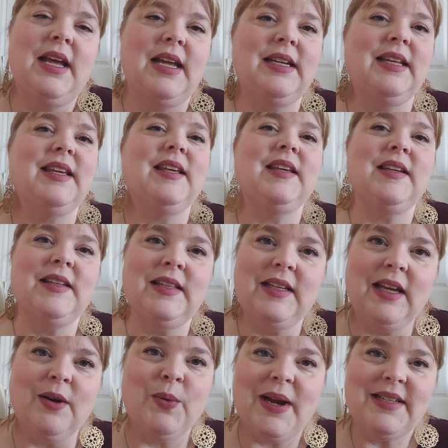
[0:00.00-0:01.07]
and
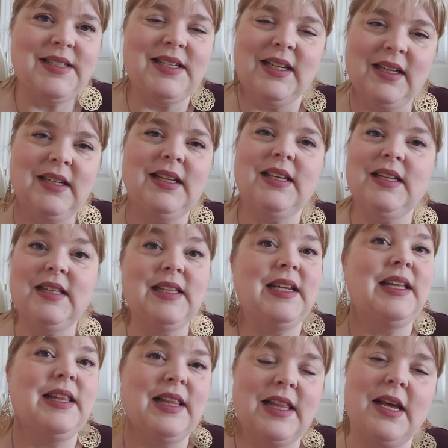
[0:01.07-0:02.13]
killing, arresting and
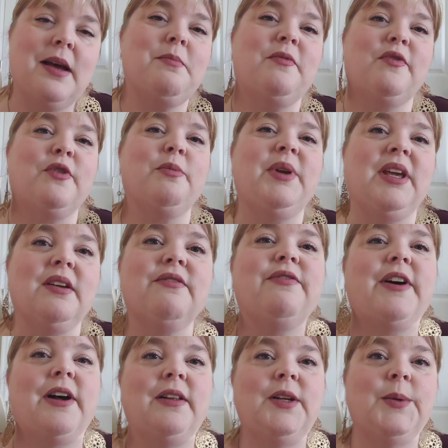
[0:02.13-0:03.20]
killing them for being
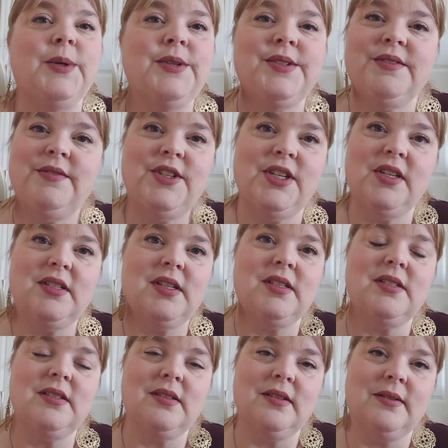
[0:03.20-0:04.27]
followers of
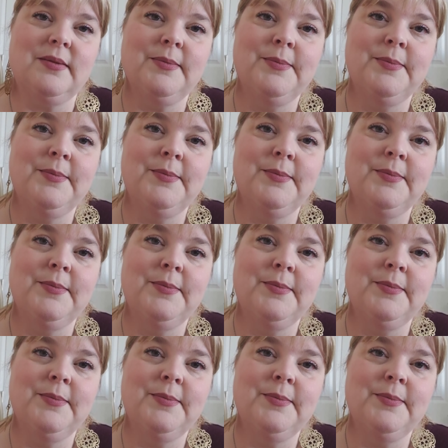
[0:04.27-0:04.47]
Jesus.